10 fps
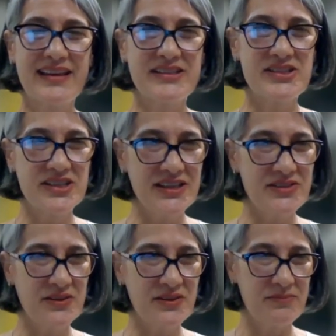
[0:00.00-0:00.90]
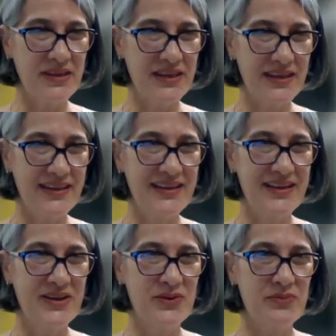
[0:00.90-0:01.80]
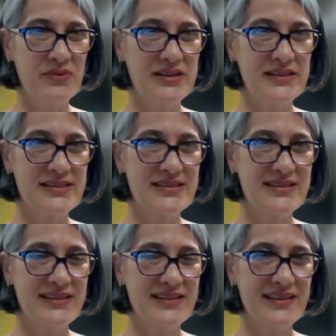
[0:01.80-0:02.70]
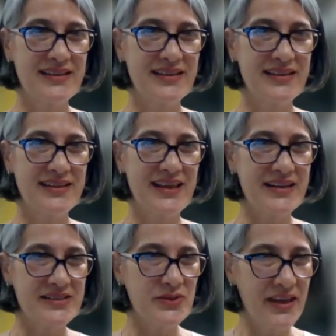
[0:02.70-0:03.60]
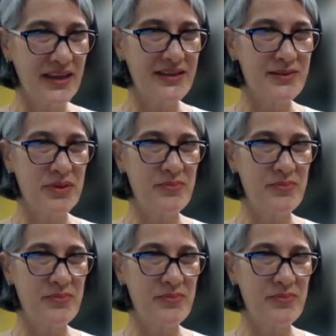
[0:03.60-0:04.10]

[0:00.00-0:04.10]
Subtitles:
she taught me was that it's okay to be